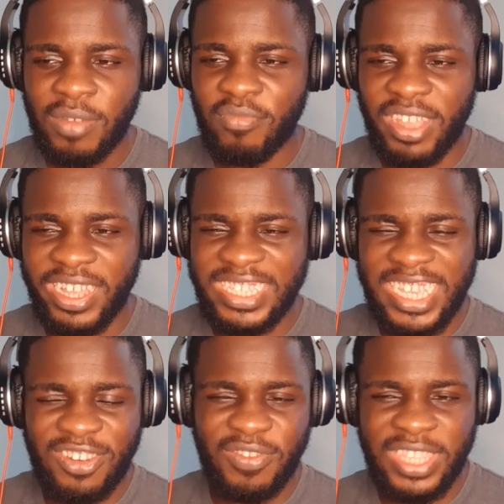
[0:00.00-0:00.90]
But at the
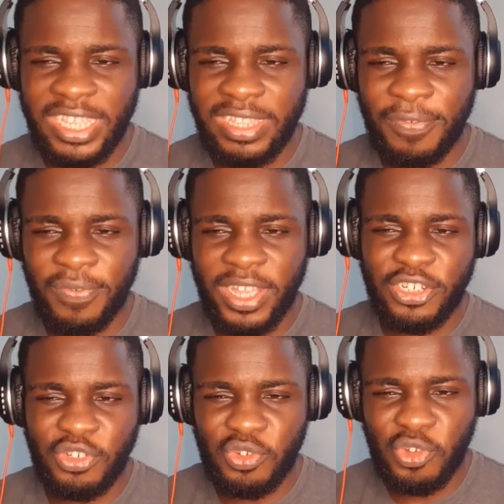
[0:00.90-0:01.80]
end of the day, the fans
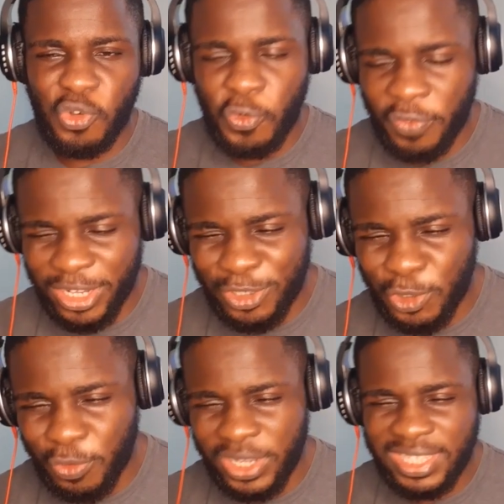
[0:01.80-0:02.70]
should not
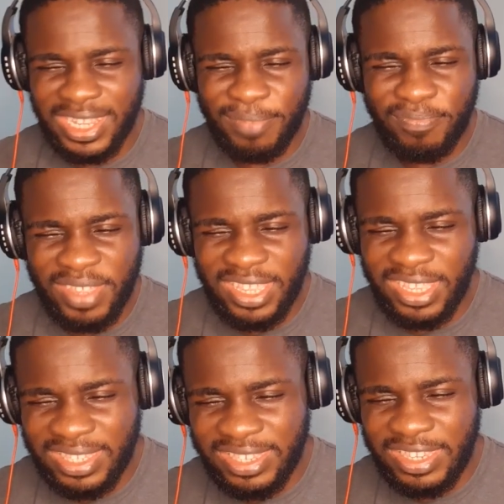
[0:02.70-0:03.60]
overdo it and make
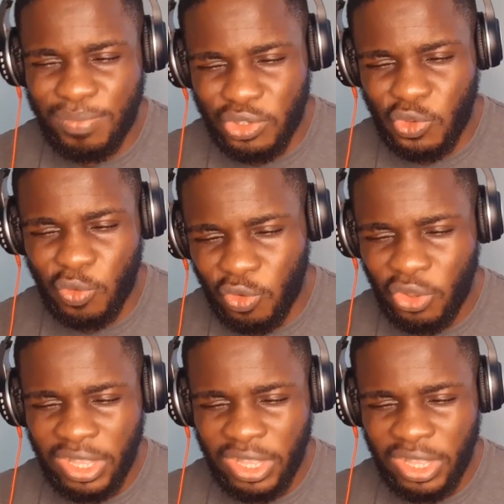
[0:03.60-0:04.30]
it seem so,